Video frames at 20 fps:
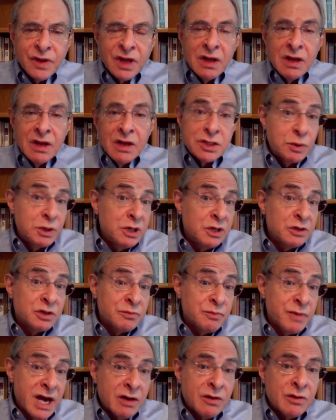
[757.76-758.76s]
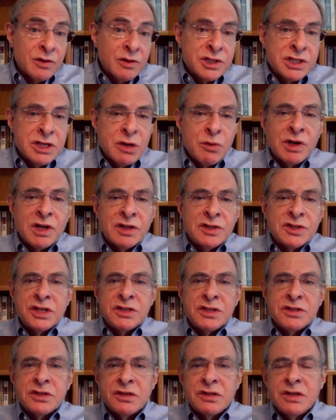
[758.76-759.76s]
So we looked at patterns that were
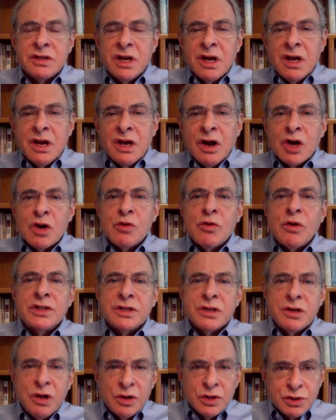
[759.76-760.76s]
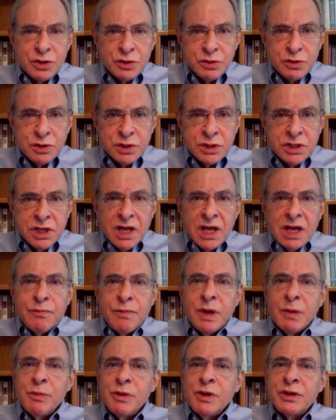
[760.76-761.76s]
consistent across cultures,
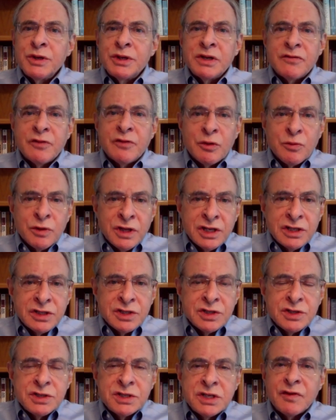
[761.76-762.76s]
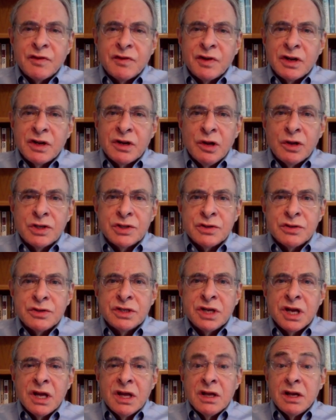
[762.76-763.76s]
people in different religions, different
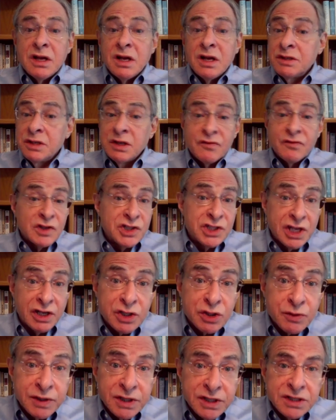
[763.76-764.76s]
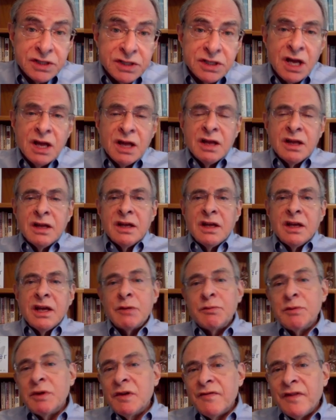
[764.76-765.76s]
cultures, different centuries.
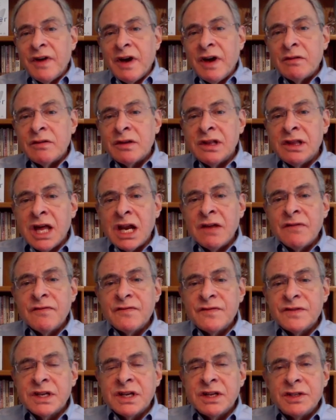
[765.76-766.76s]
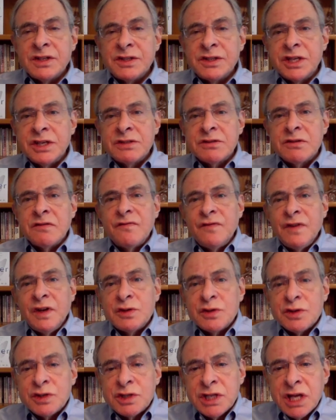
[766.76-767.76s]
And we found a lot of consistent
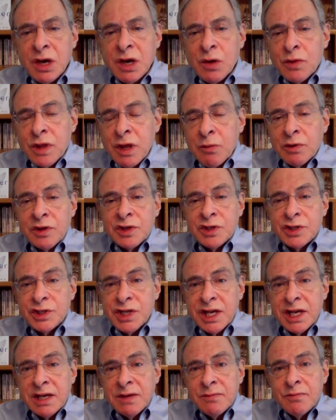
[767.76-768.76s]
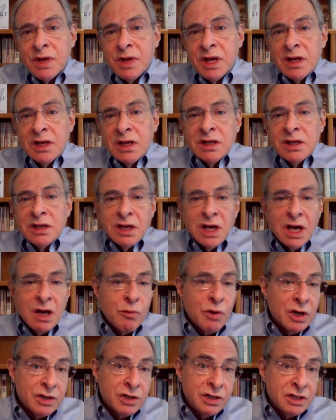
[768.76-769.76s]
features that were the same
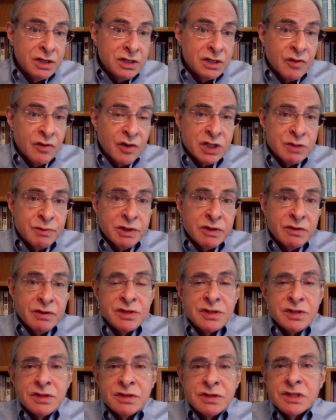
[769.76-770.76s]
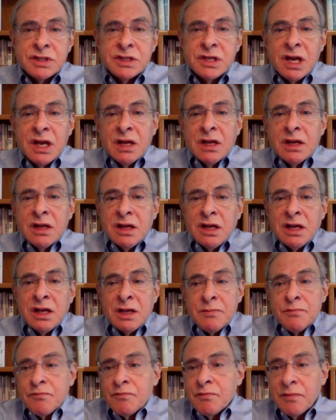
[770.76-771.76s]
among near-death experiences,
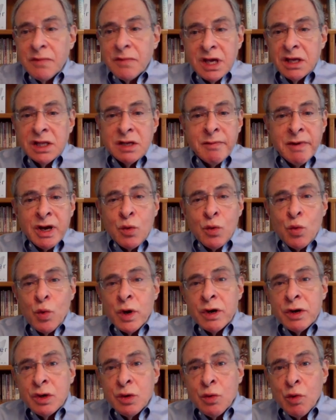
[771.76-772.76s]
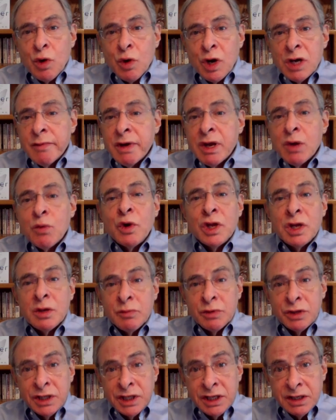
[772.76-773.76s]
no matter where you were, no matter what you
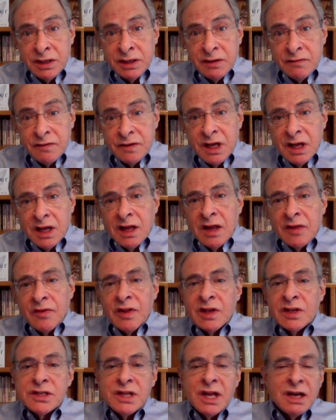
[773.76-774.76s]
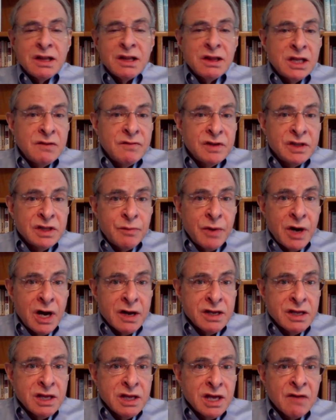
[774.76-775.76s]
believed. Things like leaving the
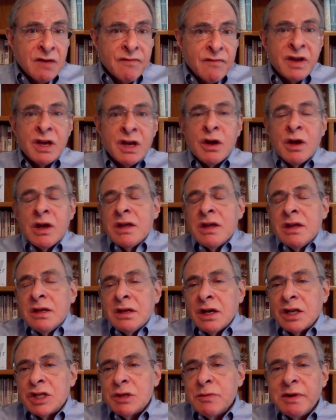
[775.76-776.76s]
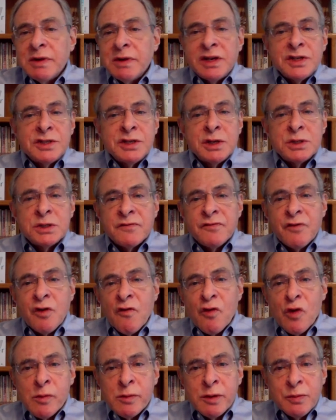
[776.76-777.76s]
body, having a tremendous sense of
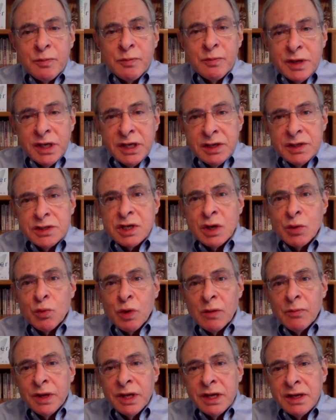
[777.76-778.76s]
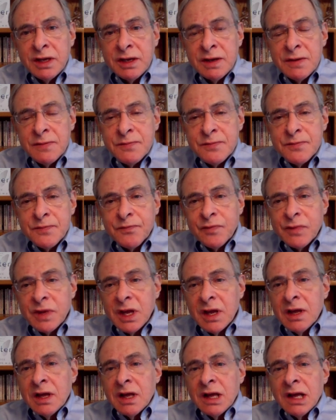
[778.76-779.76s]
overwhelming peace and well-being,
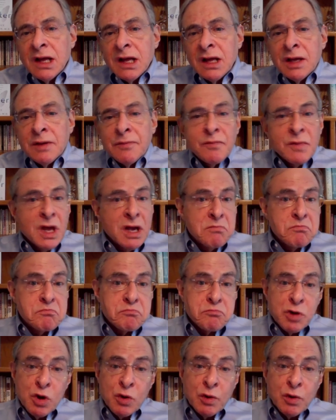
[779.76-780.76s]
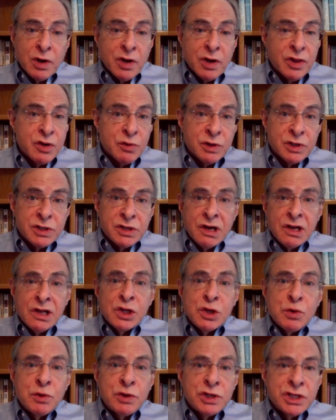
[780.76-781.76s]
going through a tunnel
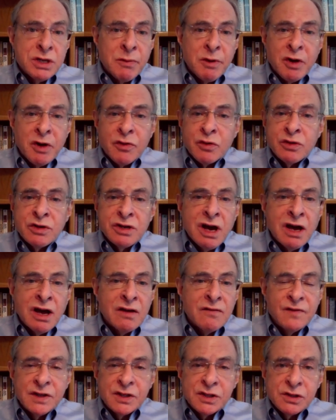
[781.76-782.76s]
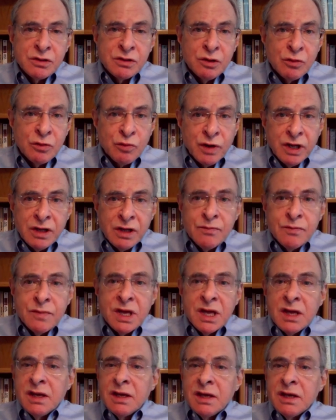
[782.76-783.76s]
to some other non-physical realm,
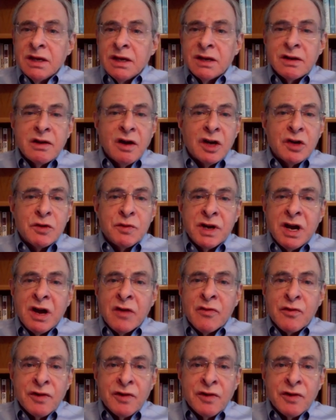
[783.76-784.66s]
encountering other